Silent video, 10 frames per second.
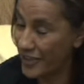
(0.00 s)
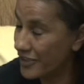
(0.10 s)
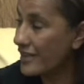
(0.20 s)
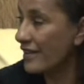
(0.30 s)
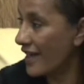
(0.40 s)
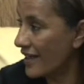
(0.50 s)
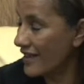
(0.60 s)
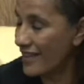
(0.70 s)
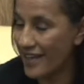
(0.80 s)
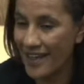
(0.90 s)
good
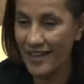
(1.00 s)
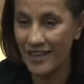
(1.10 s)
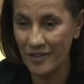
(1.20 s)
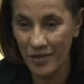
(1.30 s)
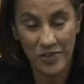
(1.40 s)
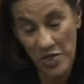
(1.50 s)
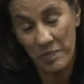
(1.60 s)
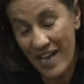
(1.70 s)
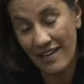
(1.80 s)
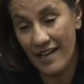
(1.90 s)
luck and
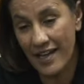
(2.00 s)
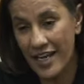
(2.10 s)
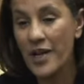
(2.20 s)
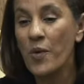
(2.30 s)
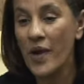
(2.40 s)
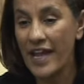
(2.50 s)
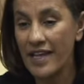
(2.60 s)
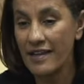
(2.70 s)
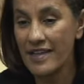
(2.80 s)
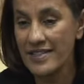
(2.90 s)
also bad luck in a
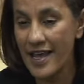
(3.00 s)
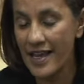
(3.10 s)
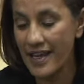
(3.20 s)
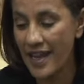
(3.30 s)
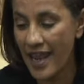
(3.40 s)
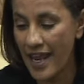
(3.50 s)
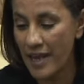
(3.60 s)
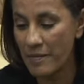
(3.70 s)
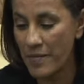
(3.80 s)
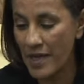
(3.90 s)
way, because
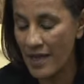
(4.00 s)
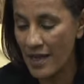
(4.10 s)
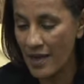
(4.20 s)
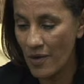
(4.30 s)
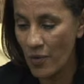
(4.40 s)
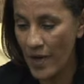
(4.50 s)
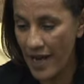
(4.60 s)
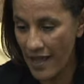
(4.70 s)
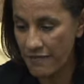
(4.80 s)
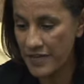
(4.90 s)

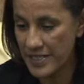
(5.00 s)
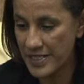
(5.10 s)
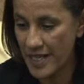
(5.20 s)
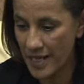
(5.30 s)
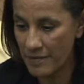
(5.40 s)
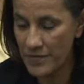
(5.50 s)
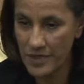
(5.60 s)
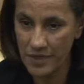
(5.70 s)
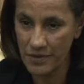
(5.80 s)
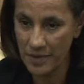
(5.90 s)
when I first
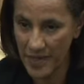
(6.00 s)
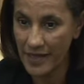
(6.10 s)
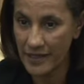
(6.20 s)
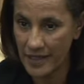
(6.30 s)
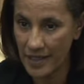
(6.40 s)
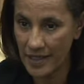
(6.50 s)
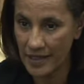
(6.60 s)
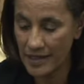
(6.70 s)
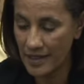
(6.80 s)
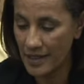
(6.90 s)
came to
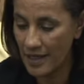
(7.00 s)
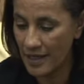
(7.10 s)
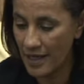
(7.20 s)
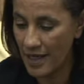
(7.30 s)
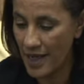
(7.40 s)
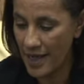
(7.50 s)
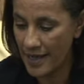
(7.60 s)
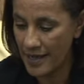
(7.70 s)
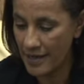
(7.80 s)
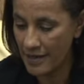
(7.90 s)
America,
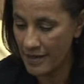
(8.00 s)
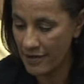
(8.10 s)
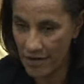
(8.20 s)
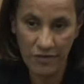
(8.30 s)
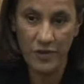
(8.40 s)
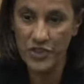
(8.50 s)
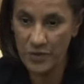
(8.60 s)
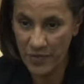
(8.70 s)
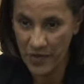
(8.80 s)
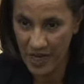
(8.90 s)
a
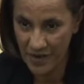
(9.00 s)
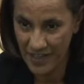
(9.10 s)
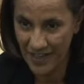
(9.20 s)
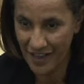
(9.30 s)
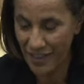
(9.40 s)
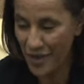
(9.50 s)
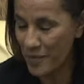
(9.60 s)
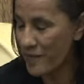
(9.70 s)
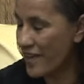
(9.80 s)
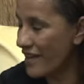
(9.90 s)
revolution broke out in
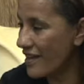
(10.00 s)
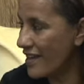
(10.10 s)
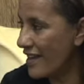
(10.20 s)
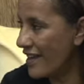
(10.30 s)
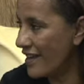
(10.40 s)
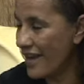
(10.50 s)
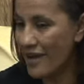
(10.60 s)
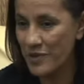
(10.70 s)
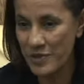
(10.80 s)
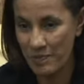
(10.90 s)
Ethiopia, and
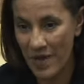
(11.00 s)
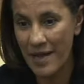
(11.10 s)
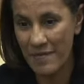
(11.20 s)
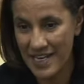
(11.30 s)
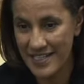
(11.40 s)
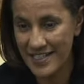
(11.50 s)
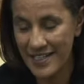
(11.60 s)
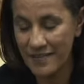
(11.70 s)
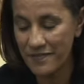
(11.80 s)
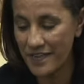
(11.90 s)
I was by
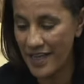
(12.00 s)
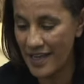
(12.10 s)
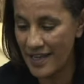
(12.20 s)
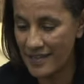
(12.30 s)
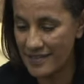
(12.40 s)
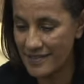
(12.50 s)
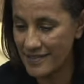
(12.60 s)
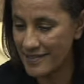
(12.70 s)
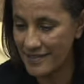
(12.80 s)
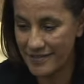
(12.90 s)
myself and
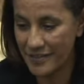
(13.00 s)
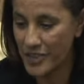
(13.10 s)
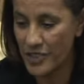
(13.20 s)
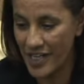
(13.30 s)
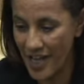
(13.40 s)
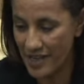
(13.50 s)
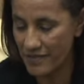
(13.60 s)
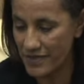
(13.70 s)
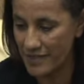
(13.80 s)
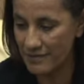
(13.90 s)
could not
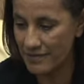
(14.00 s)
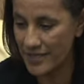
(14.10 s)
even,